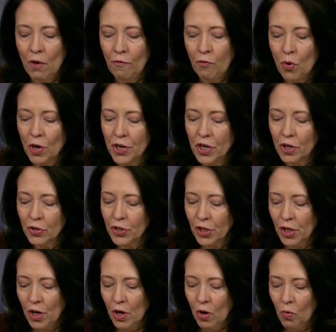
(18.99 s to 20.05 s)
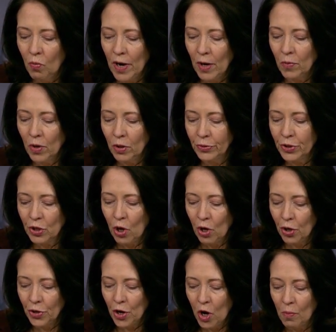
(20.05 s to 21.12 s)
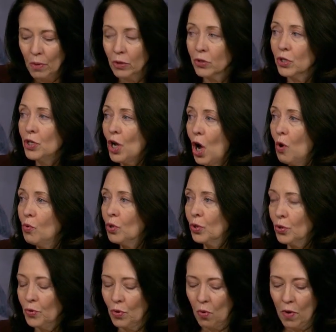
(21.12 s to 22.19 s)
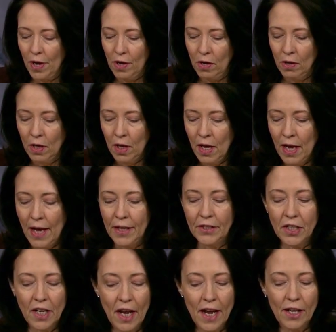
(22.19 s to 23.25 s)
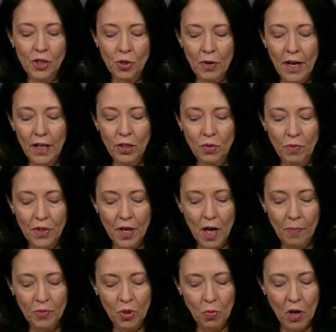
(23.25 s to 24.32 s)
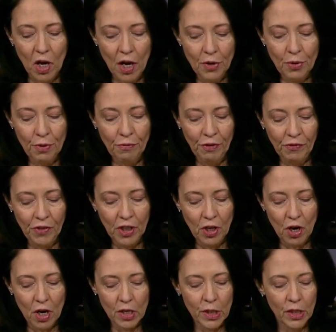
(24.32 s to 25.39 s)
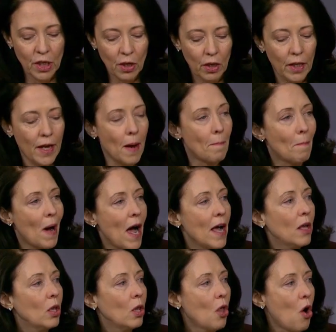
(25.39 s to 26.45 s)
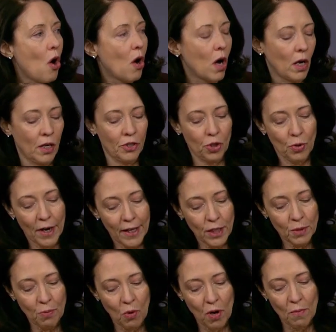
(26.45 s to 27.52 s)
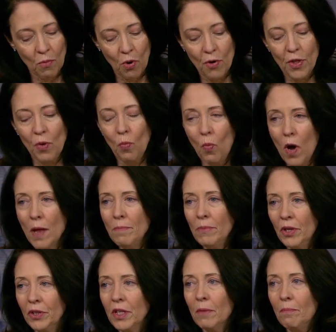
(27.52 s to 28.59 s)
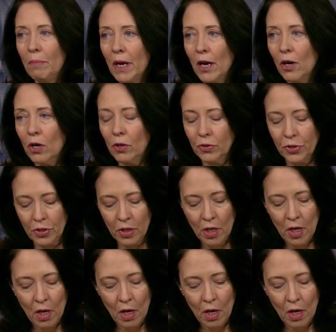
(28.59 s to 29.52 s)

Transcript: Four years ago, railroads hauled almost no crude oil, and today trains with up to 150 cars nearly a mile long transport more than 1 million barrels